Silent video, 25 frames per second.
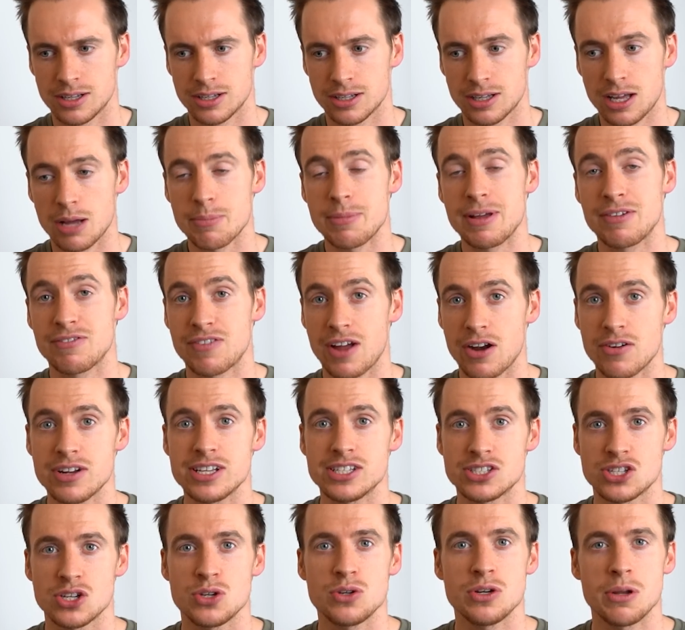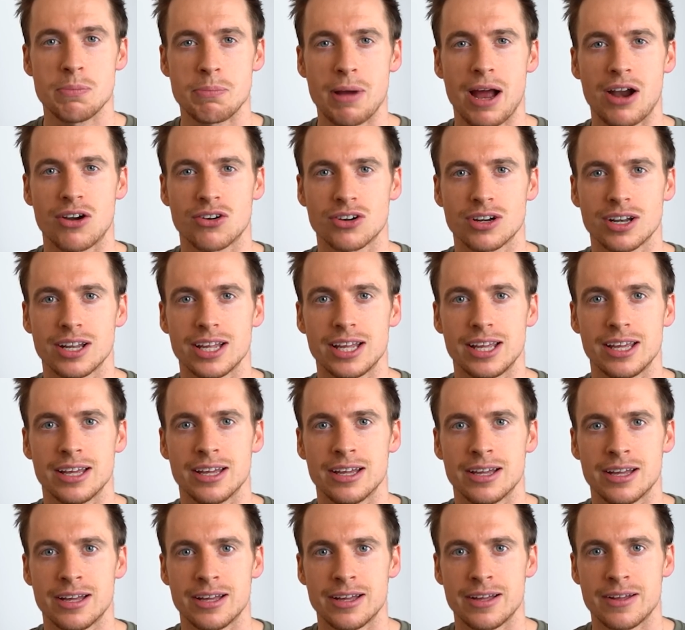coming very soon apparently,
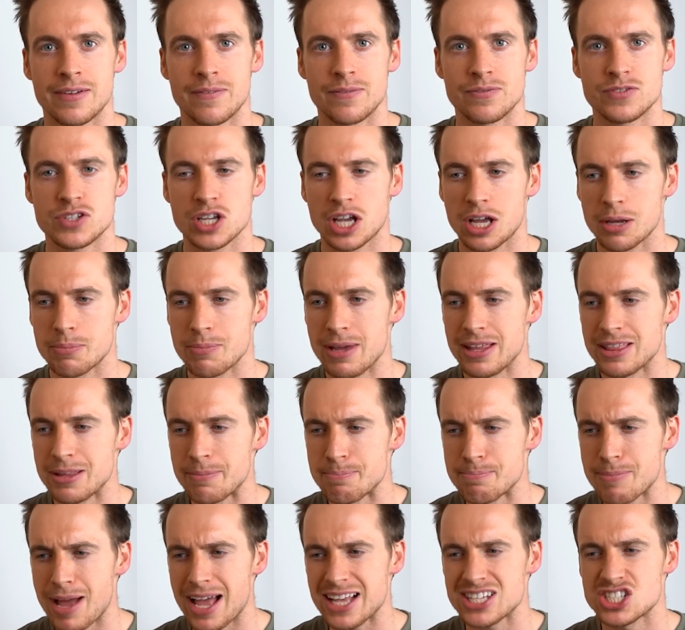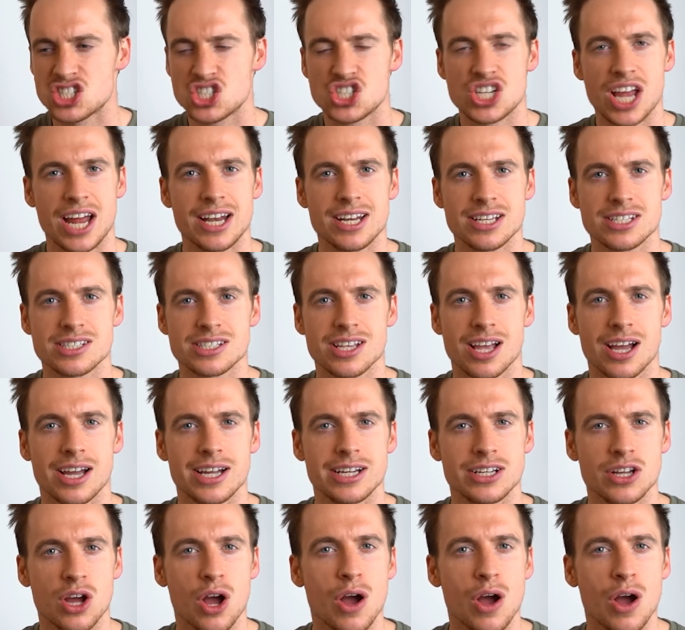to commit the mass genocide